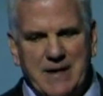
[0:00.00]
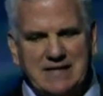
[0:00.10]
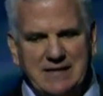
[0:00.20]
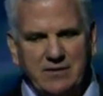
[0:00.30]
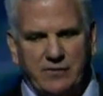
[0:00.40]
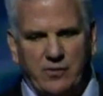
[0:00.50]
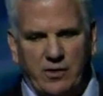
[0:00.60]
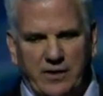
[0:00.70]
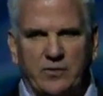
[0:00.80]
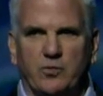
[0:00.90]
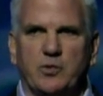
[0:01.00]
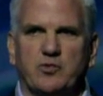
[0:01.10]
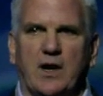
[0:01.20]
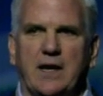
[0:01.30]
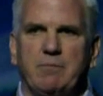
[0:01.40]
big deal for us as we
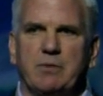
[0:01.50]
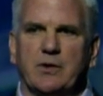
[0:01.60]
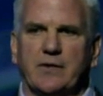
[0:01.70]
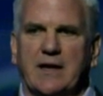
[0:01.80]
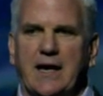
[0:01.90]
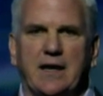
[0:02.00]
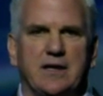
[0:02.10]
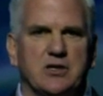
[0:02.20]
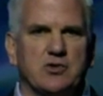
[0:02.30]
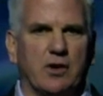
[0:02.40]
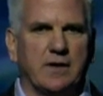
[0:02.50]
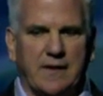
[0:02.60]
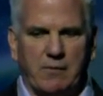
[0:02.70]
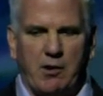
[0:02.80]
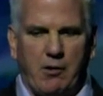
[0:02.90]
try and build the kind of
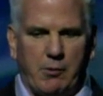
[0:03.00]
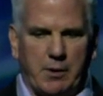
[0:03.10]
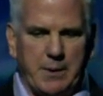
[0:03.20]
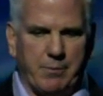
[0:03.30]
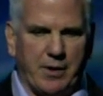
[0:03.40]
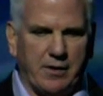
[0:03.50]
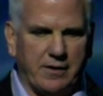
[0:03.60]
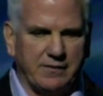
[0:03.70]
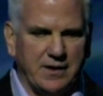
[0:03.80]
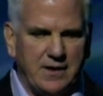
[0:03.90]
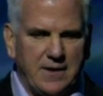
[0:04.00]
Detroit that we all want to be a part of.